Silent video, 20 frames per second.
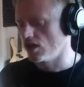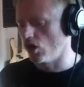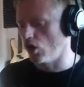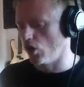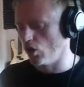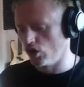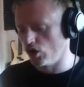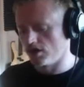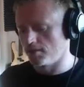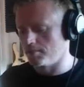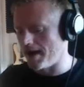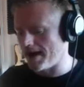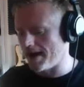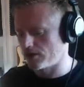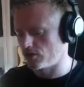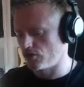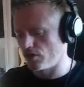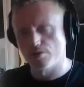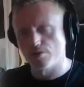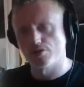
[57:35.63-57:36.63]
all the
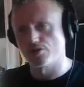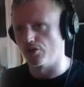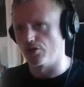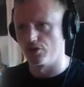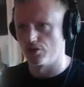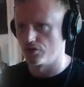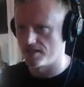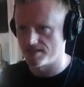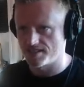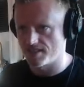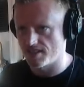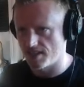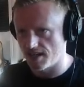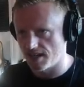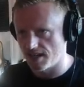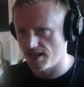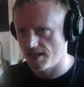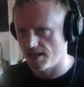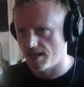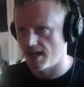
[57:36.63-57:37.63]
macros are already
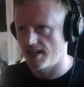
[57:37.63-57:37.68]
there.